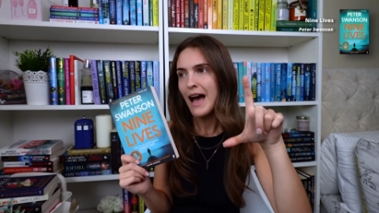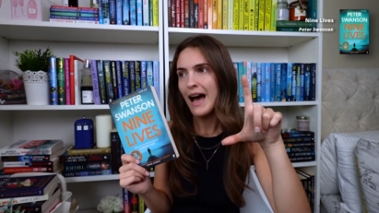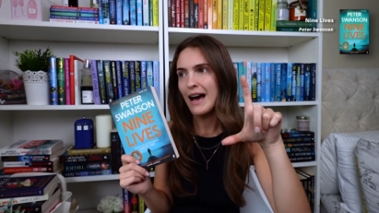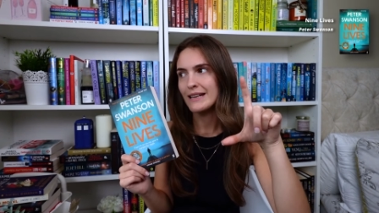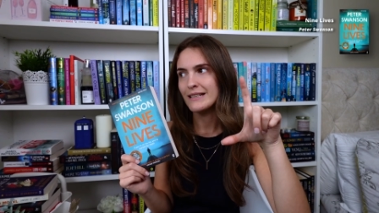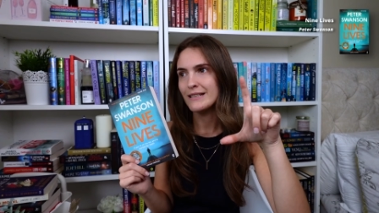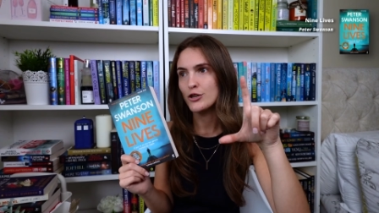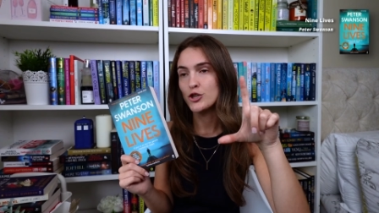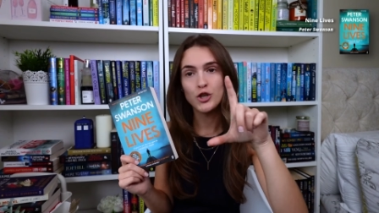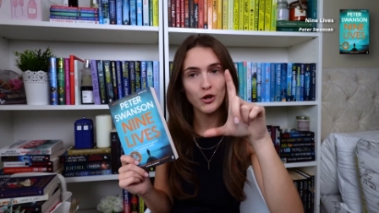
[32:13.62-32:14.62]
and
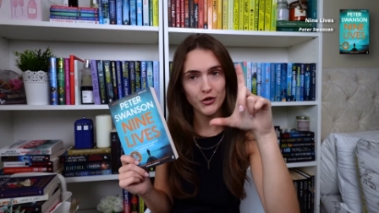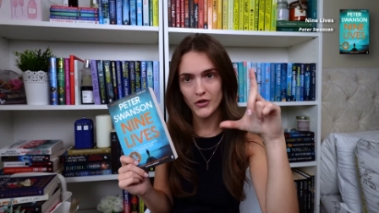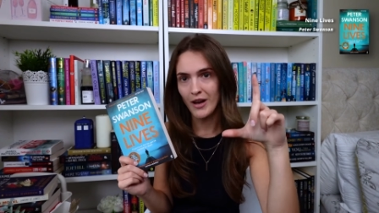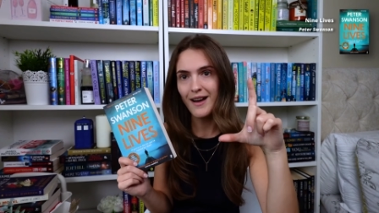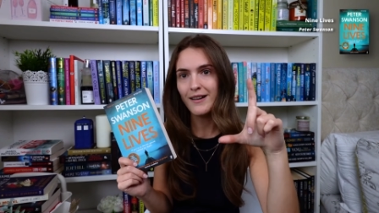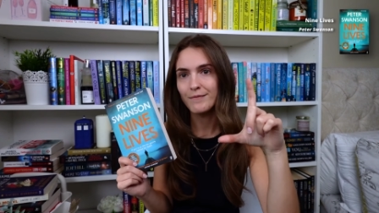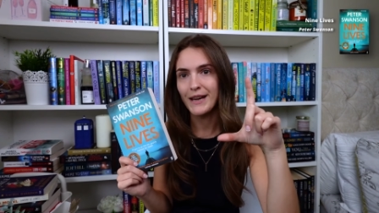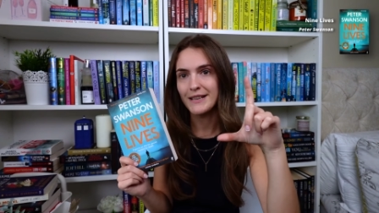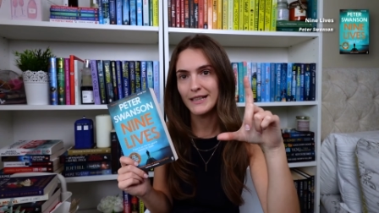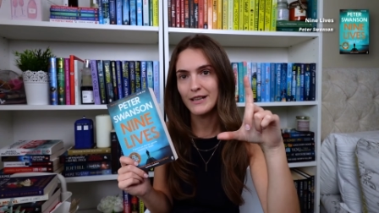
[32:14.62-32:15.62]
just that
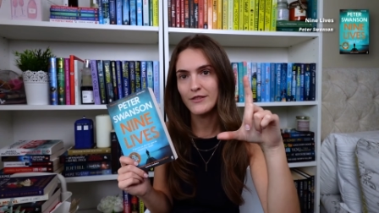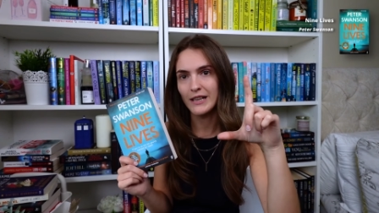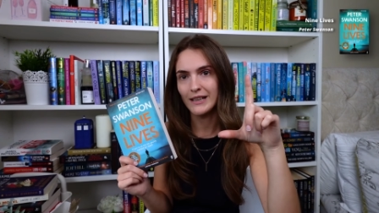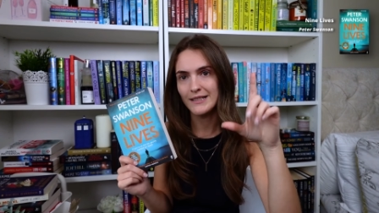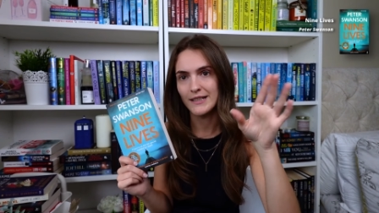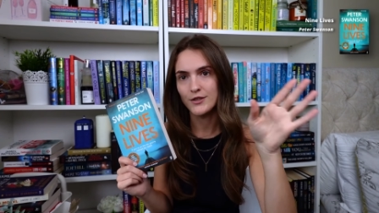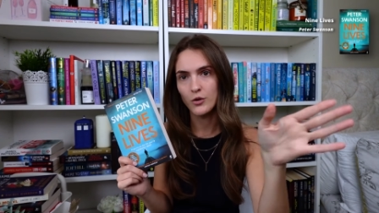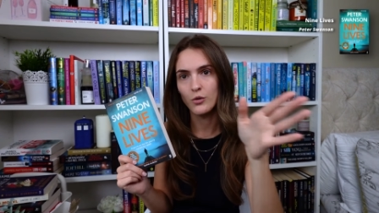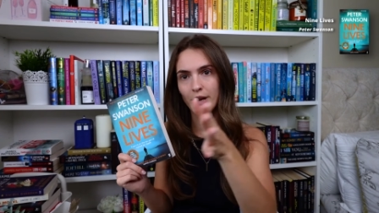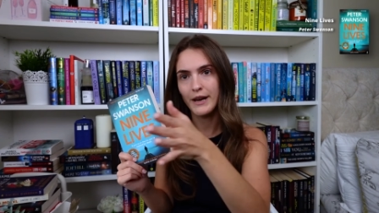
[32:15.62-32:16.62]
gets delivered in a letter to
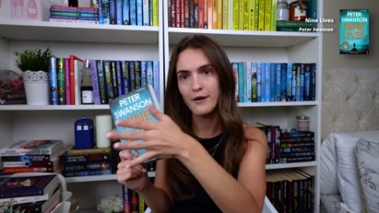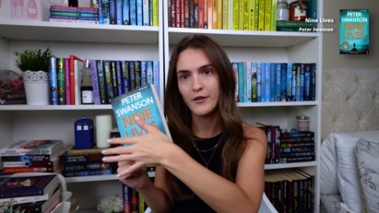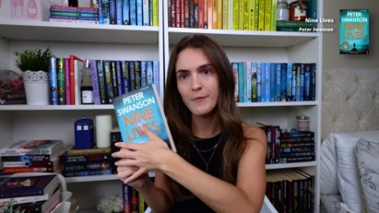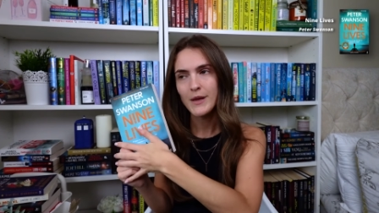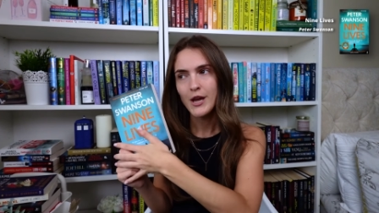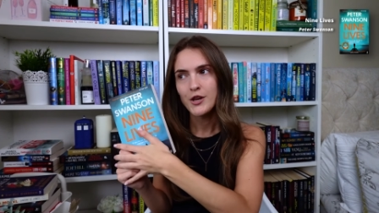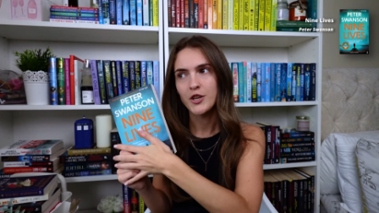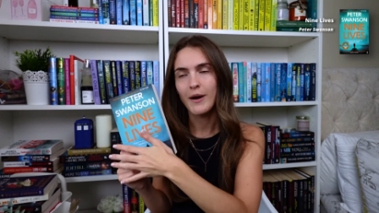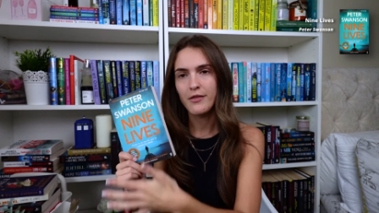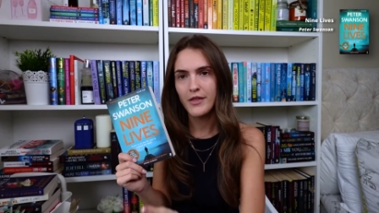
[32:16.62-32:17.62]
all nine of them.
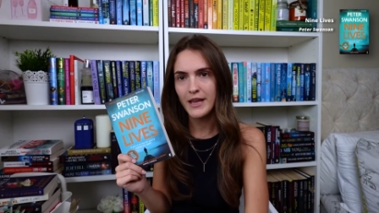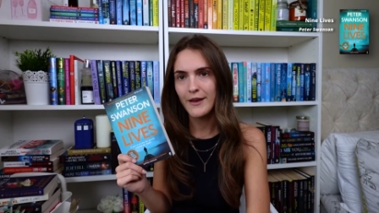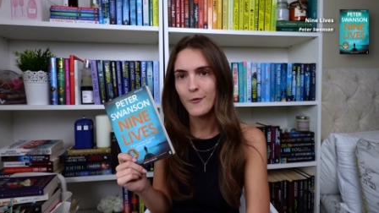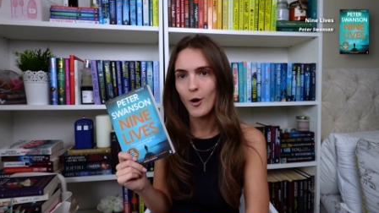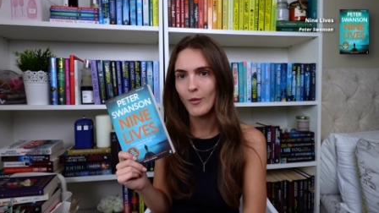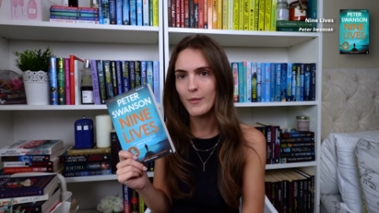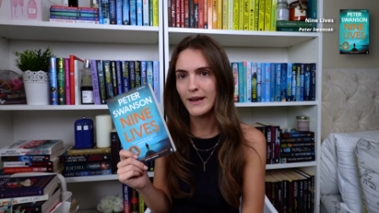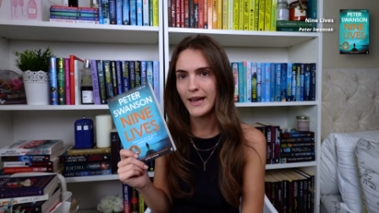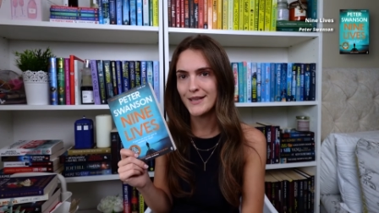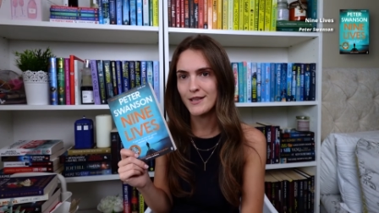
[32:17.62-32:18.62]
So I think it'll probably be
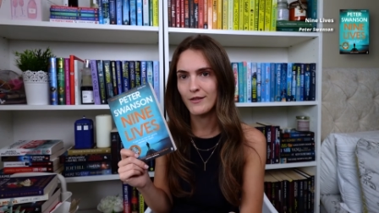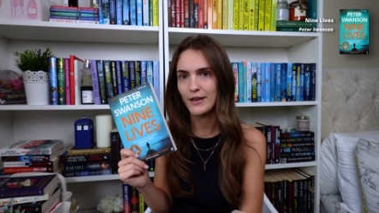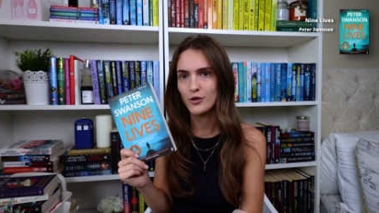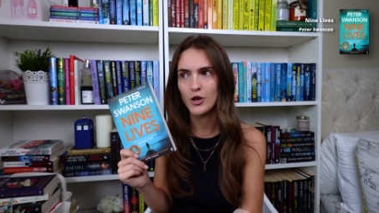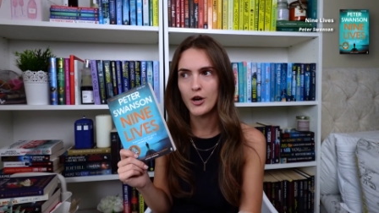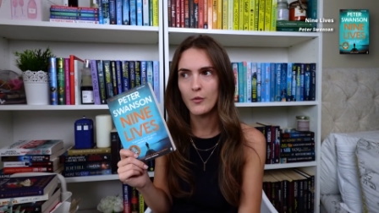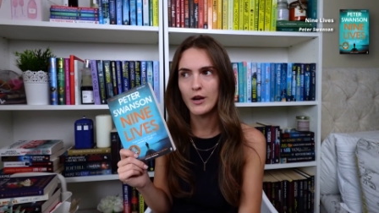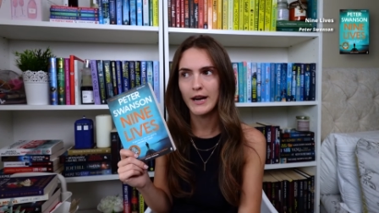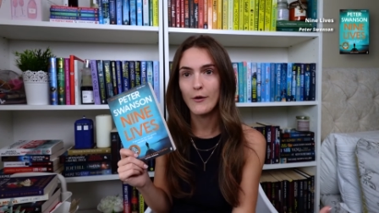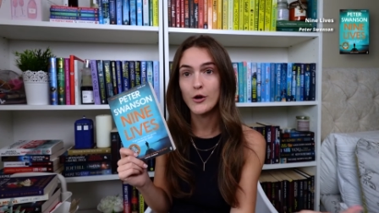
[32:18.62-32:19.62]
a case of like trying to
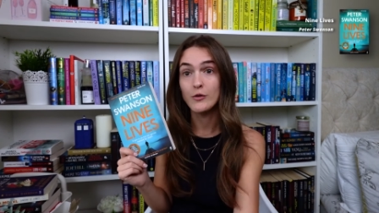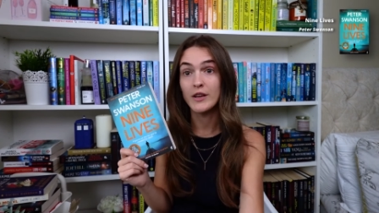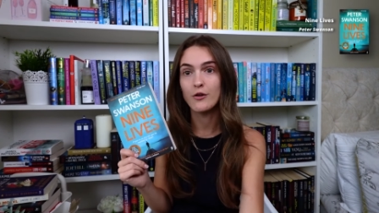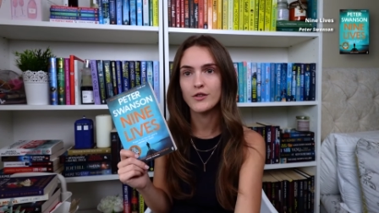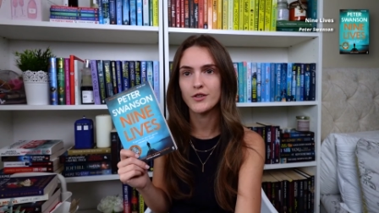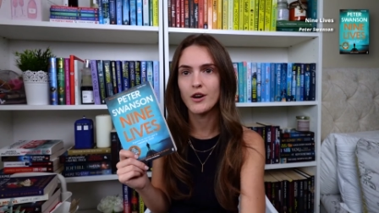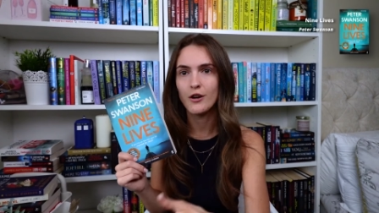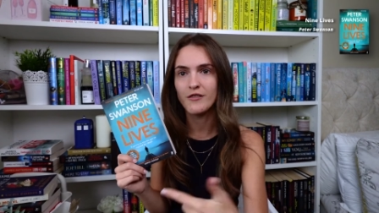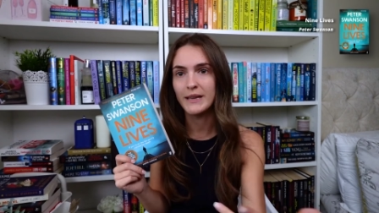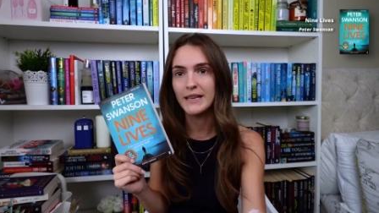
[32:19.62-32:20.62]
work out who the others are
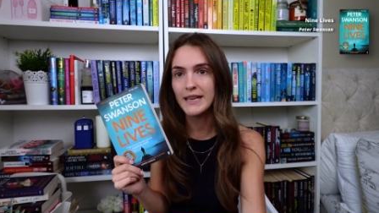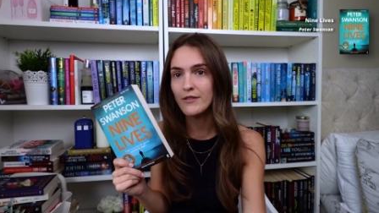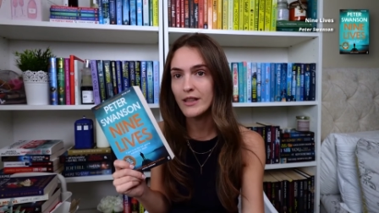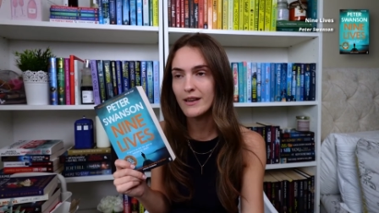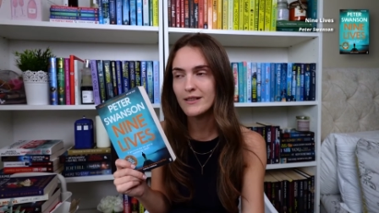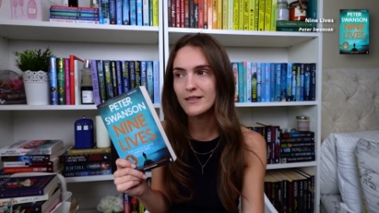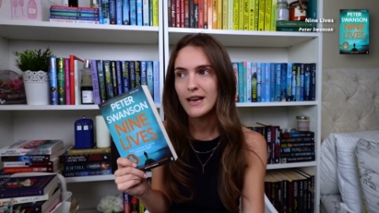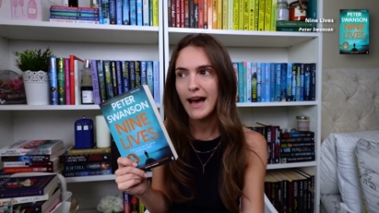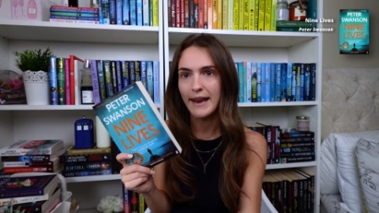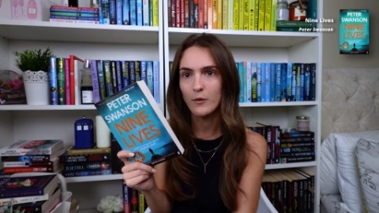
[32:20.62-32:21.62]
who've been given this
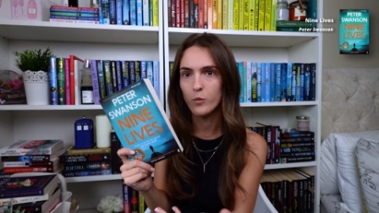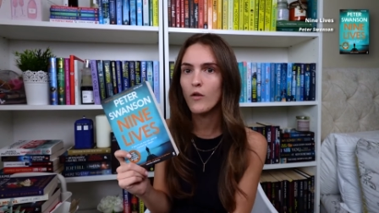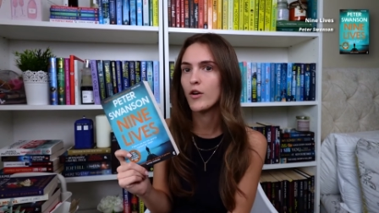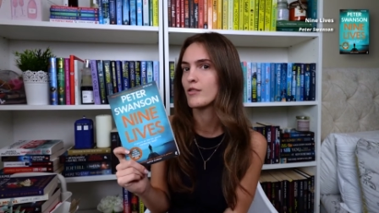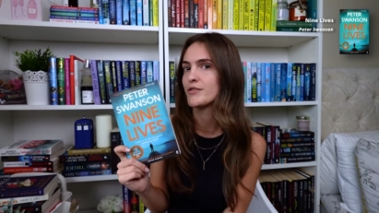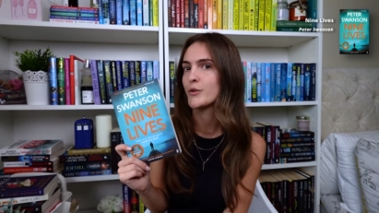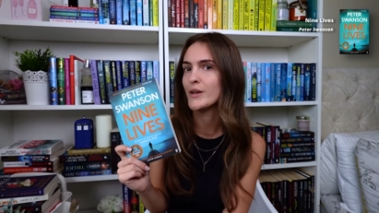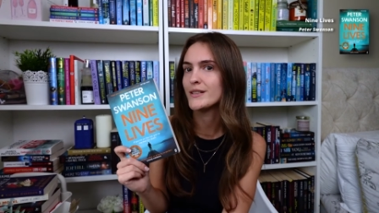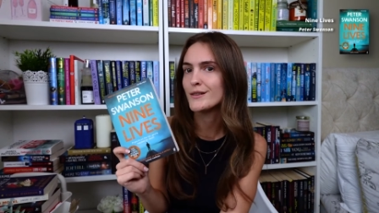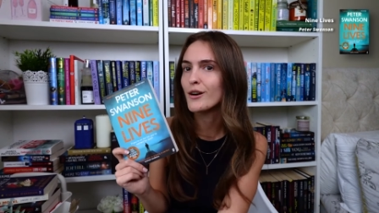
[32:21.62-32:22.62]
and like what the
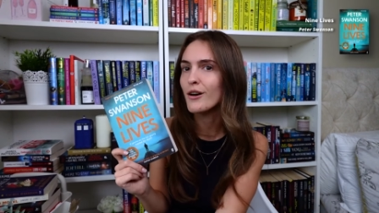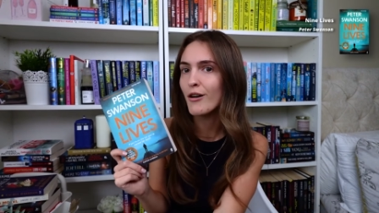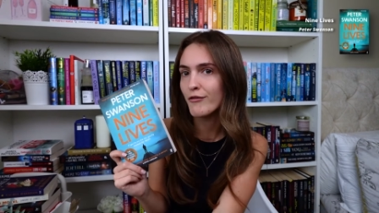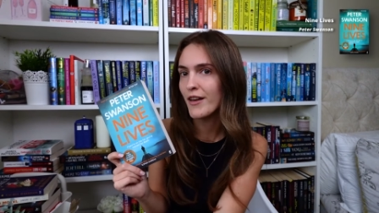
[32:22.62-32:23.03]
consequences are of